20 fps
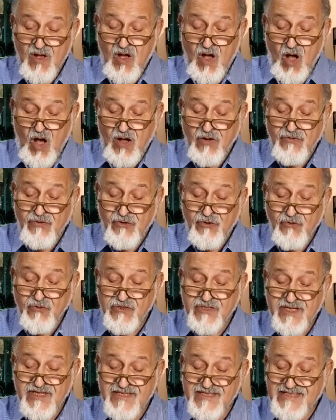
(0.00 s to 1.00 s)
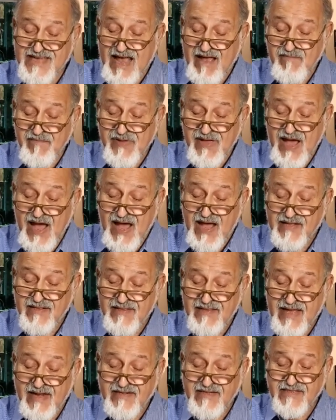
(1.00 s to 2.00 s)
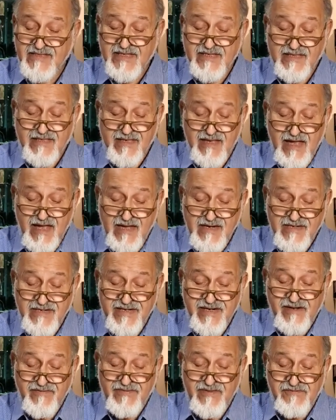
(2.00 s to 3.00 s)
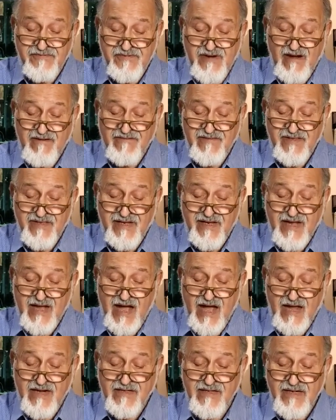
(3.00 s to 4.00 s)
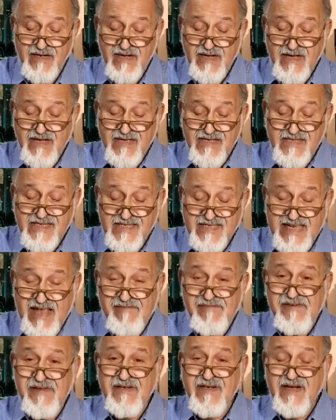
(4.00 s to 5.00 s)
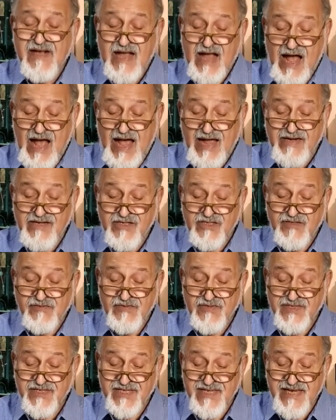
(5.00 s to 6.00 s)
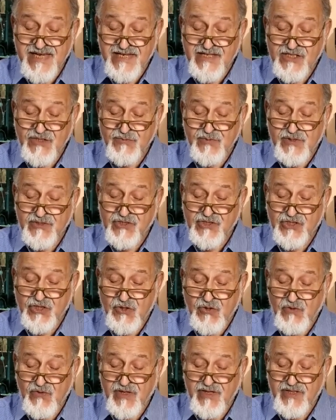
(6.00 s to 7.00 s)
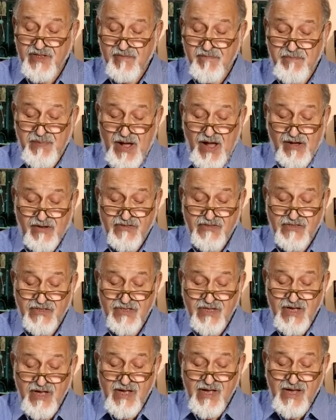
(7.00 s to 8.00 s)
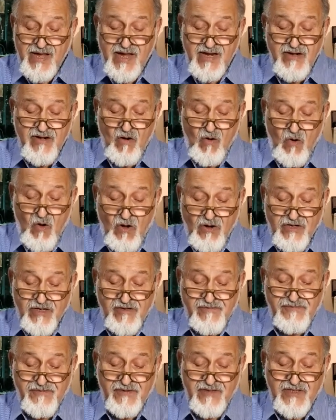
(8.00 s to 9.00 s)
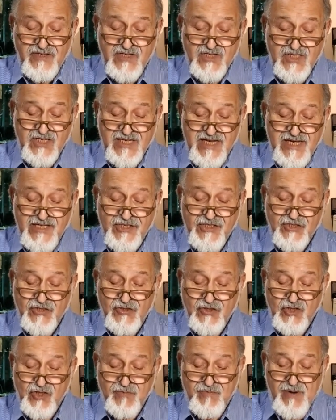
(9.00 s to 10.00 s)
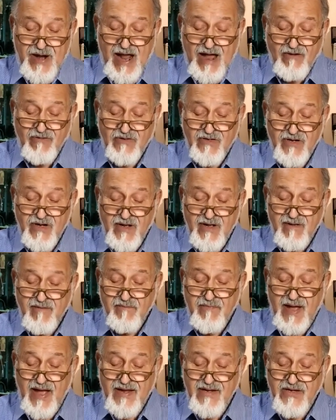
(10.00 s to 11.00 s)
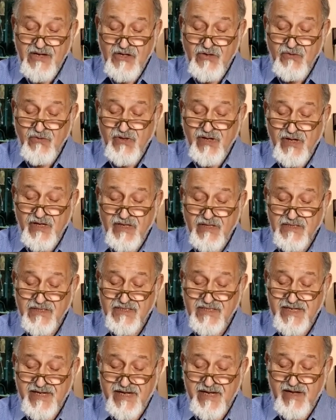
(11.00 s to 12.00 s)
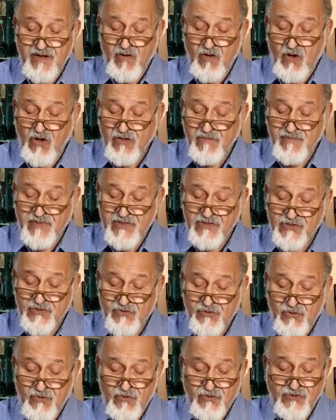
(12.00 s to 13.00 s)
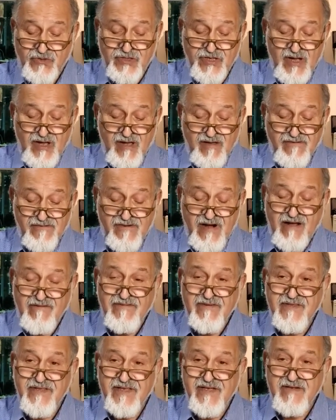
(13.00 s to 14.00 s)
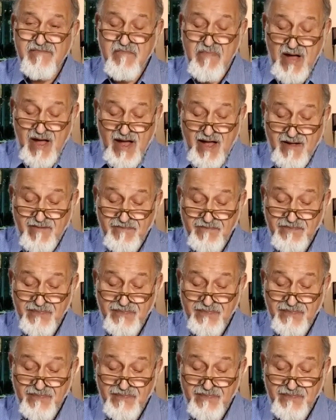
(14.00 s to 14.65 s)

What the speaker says: On Ruze Samyad, that is the 3rd day of the Fravardigan, 7 kinds of seeds were sown in the box in order for the seeds to sprout by New Year's Day, Hormuz Roj Fravardin Ma.